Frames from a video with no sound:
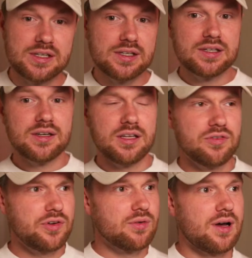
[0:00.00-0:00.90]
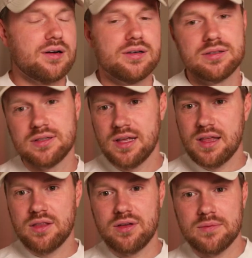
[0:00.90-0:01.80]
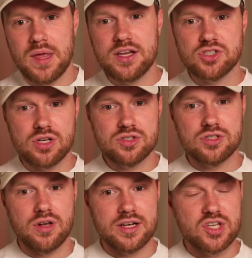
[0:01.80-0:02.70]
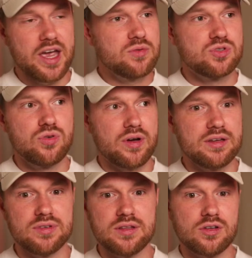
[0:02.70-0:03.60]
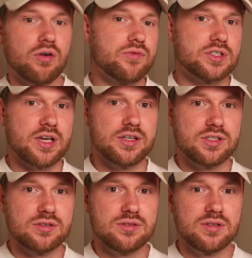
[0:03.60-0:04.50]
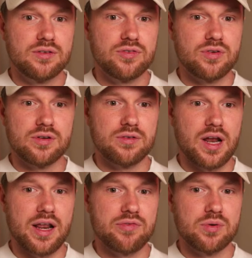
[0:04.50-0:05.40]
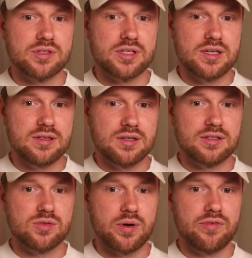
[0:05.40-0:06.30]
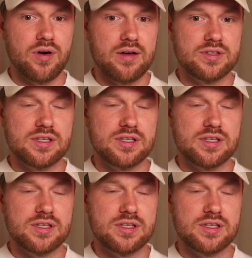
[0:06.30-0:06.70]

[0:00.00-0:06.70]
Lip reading: You feel like it's such a Teo's not even in the conversation for an F1 seat in 25, is he?